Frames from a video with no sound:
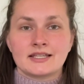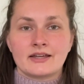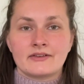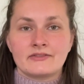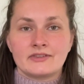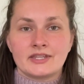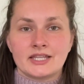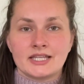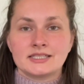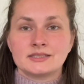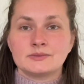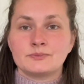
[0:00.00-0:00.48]
of
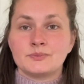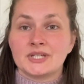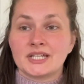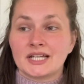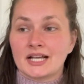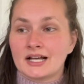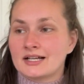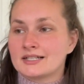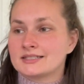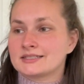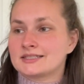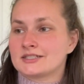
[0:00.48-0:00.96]
this
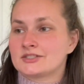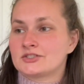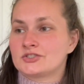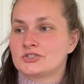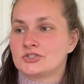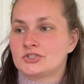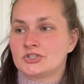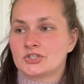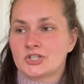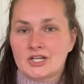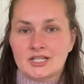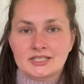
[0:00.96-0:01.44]
because it's
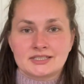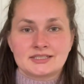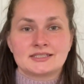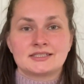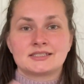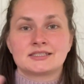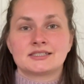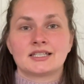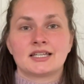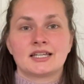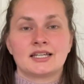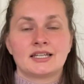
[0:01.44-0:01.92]

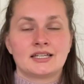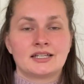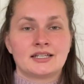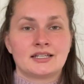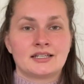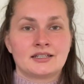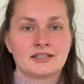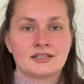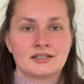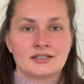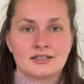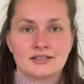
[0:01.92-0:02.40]
just
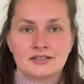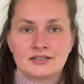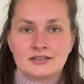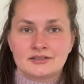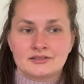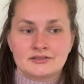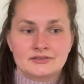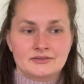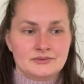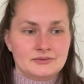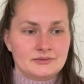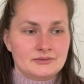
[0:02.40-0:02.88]

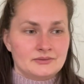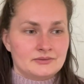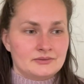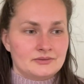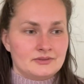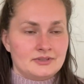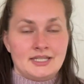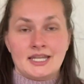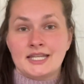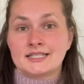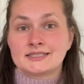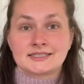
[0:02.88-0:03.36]

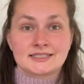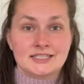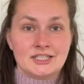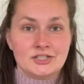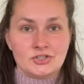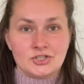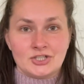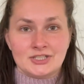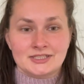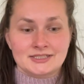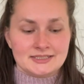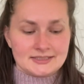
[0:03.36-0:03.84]
knit
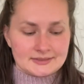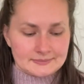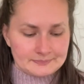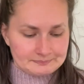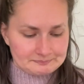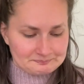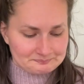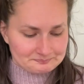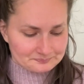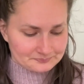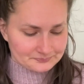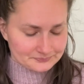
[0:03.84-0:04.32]
stitches.
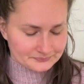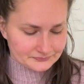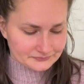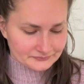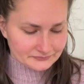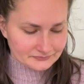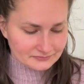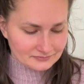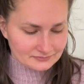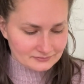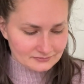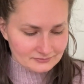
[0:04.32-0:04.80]

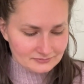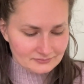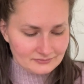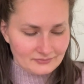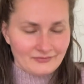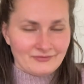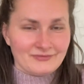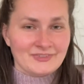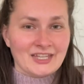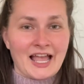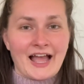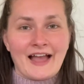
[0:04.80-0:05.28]

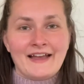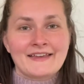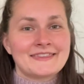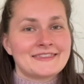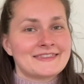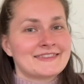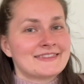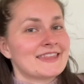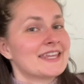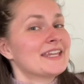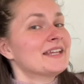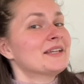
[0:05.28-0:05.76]
I
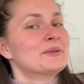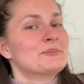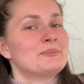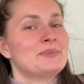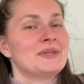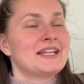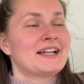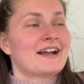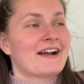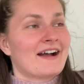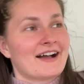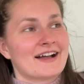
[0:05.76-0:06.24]
think
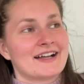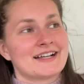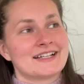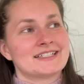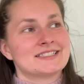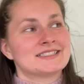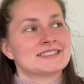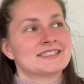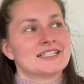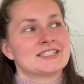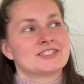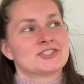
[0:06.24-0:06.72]

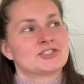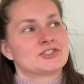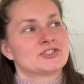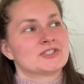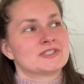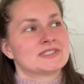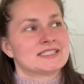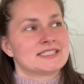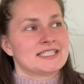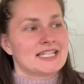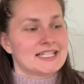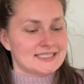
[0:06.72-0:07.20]
because it's
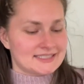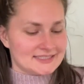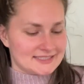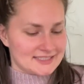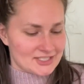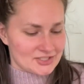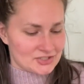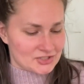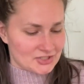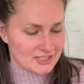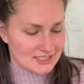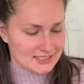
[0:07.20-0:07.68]
just knit
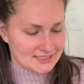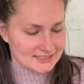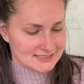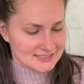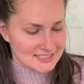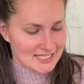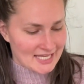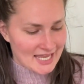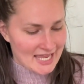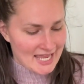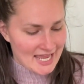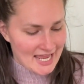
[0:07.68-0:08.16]
stitches,
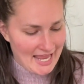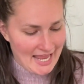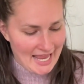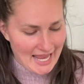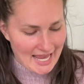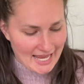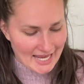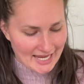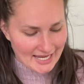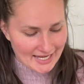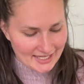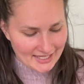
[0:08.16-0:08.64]

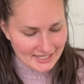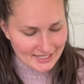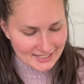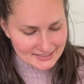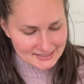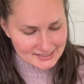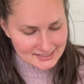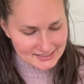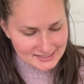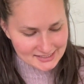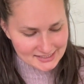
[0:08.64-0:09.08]
it